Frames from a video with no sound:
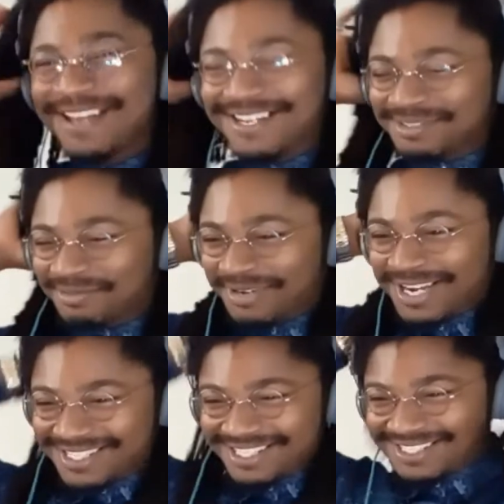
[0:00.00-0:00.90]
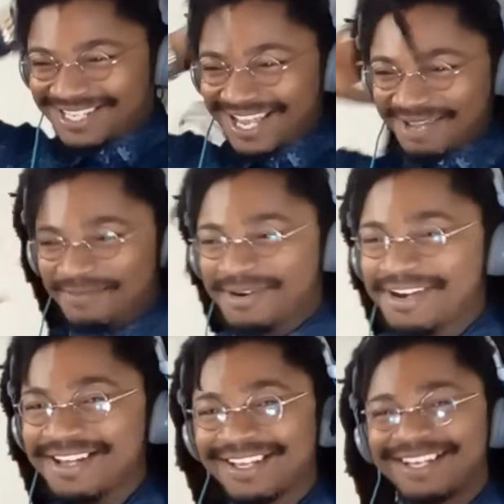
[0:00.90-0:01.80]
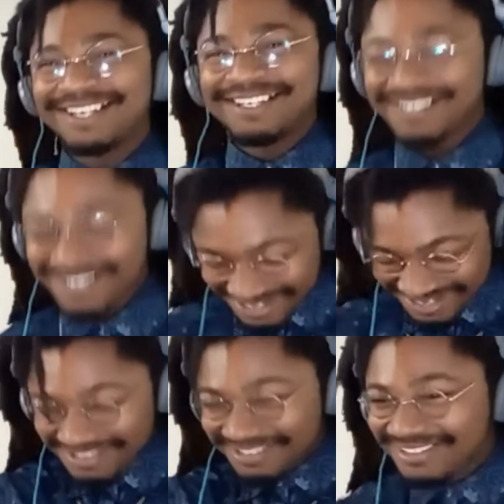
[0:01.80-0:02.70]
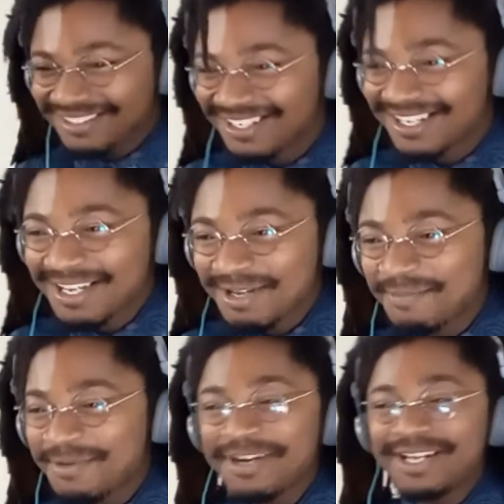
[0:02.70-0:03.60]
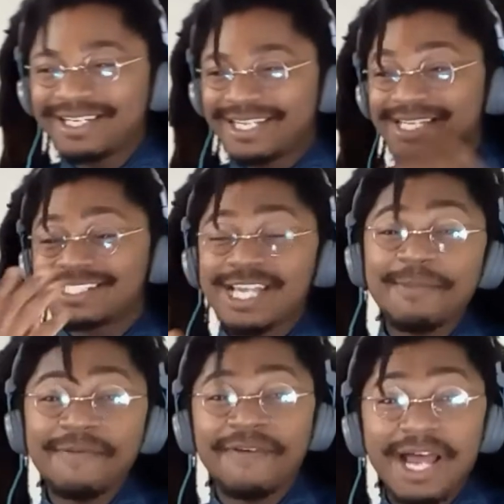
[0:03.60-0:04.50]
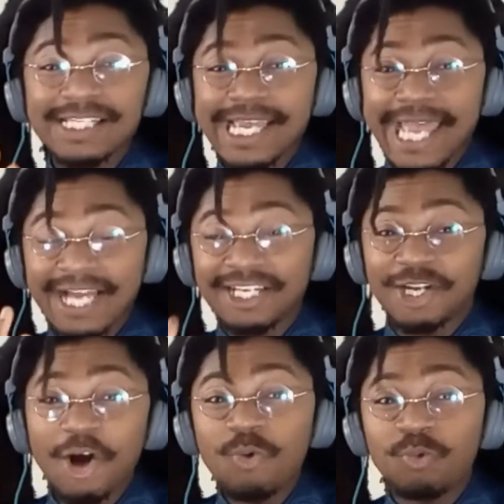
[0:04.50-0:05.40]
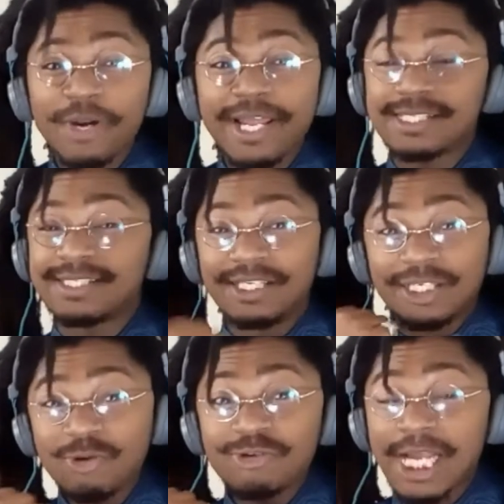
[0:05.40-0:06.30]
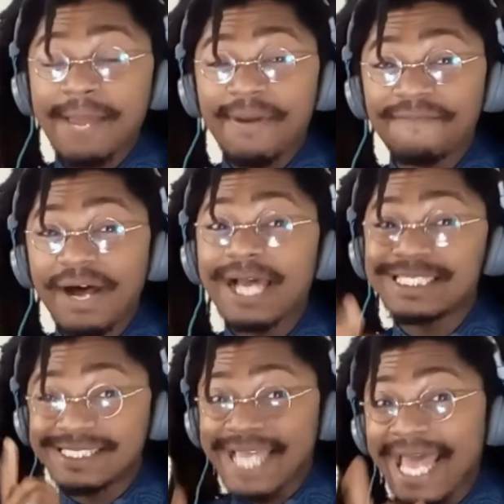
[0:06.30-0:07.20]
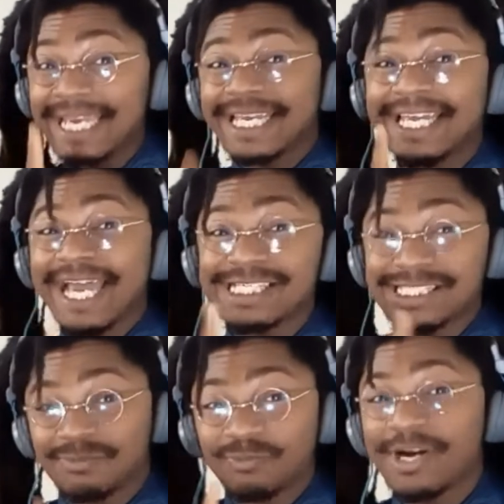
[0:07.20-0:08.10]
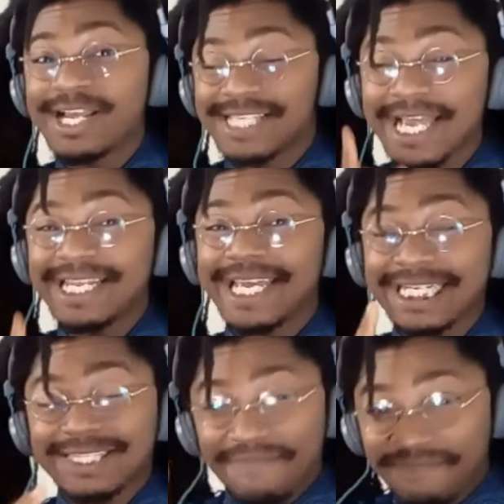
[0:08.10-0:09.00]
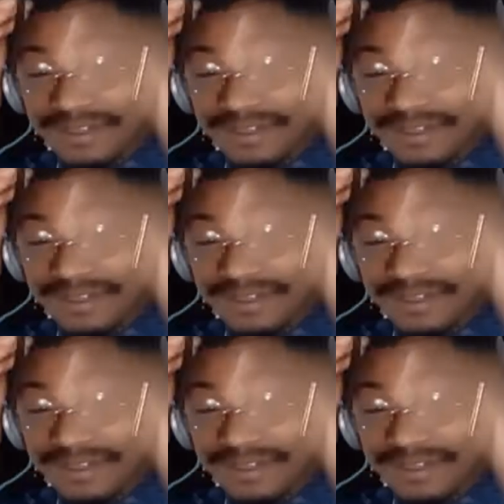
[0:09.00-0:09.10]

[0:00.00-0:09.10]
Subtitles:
got some riz in the tank, boy. Oh, boy, this Jamie Foxx ain't got no riz. The new Jamie Foxx, that nigga got some riz. That nigga got the